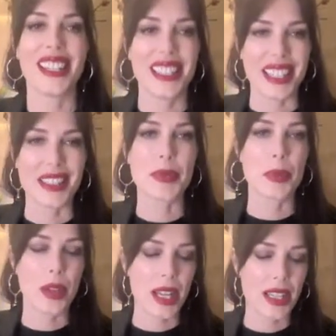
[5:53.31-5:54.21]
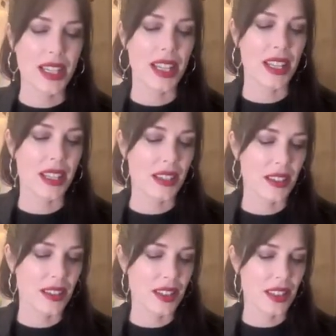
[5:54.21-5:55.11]
that spread
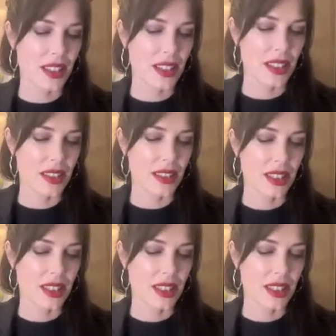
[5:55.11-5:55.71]
and the